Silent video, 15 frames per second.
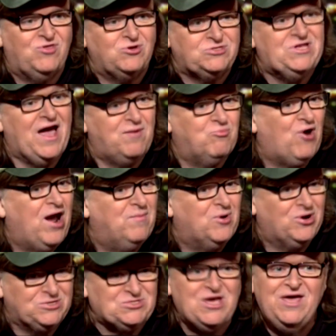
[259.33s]
of those 9
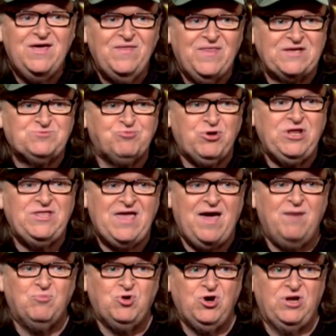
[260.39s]
primaries. That's pretty
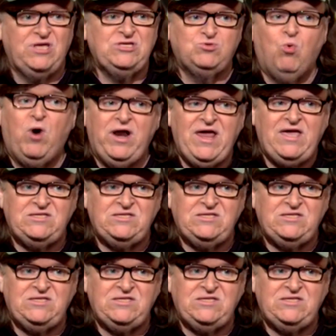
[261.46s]
damn good. He's won